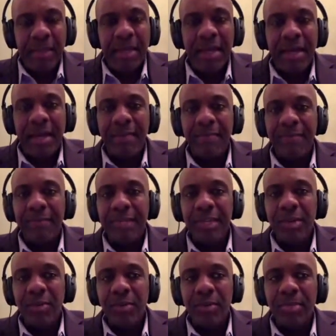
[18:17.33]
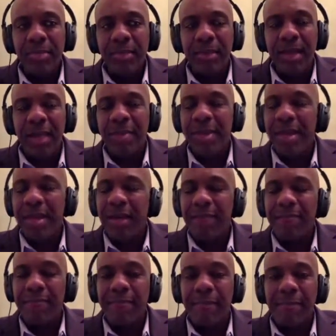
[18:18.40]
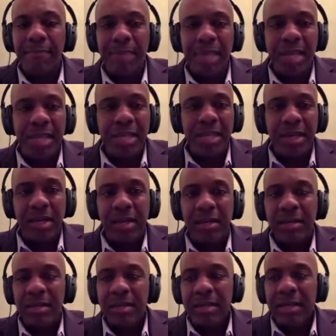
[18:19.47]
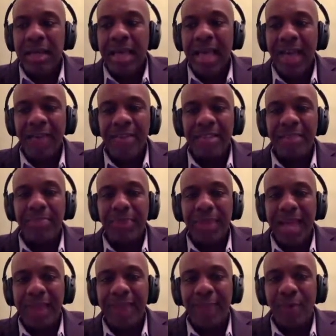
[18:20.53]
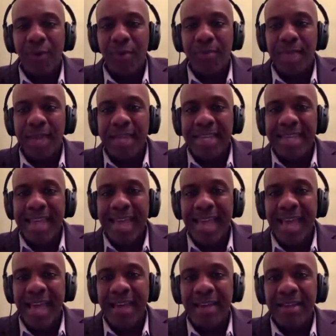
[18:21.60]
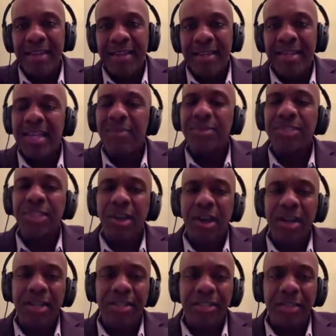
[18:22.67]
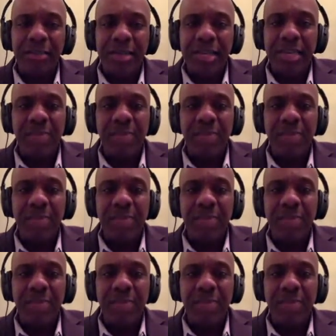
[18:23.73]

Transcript: Um, you know, Coming up, being young, having the platform that he was targeted, Jimmy.